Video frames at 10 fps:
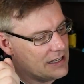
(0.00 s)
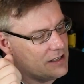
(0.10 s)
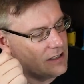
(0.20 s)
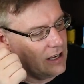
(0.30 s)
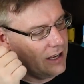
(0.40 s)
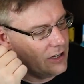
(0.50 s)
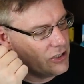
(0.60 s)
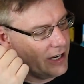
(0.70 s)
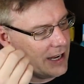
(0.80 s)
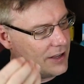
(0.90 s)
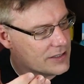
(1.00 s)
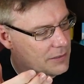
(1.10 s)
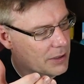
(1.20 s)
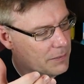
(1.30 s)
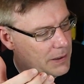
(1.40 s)
did check out
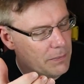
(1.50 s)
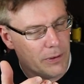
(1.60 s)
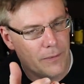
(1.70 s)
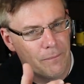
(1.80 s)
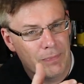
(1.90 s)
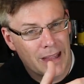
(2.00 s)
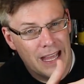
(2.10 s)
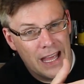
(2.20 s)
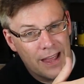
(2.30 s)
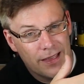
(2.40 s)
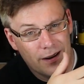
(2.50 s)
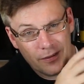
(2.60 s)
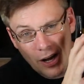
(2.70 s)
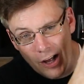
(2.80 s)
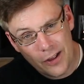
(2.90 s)
some other people that
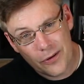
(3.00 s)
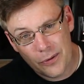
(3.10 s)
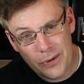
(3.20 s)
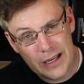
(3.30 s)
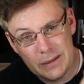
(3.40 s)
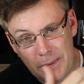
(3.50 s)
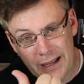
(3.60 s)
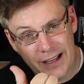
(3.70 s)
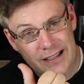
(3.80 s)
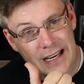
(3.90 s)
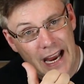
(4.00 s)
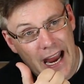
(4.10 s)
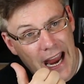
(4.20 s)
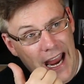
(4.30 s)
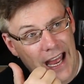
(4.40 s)
have gone through these builds
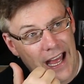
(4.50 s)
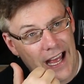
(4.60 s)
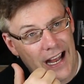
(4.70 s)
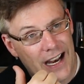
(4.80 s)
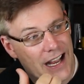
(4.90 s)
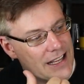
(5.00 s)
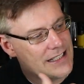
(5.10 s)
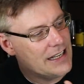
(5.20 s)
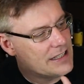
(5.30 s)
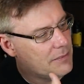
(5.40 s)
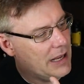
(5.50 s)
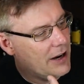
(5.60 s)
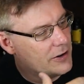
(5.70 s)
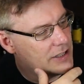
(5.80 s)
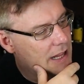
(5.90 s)
and seen some of the
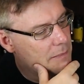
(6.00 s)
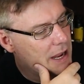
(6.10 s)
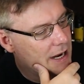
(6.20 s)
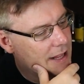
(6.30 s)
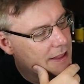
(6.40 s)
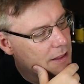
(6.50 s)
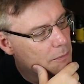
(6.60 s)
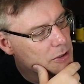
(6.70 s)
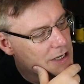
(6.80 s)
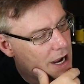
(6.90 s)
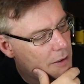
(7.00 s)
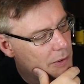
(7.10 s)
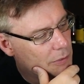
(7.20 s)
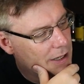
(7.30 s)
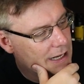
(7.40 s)
errors that they made. And I think the most
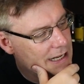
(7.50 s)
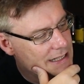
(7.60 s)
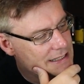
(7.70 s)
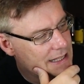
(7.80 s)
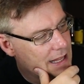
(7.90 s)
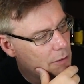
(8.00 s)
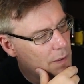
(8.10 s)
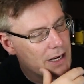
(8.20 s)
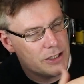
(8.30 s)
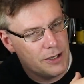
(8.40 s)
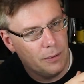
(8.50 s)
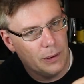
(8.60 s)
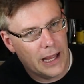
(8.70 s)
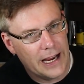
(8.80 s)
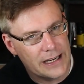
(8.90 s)
common one is that they went too
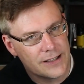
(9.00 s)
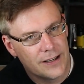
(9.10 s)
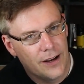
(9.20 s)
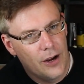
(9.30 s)
light